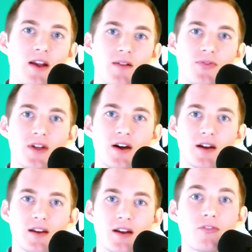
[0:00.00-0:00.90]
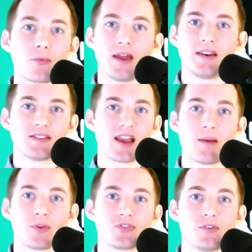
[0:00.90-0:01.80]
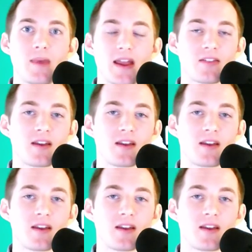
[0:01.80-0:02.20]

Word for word: the government is able to make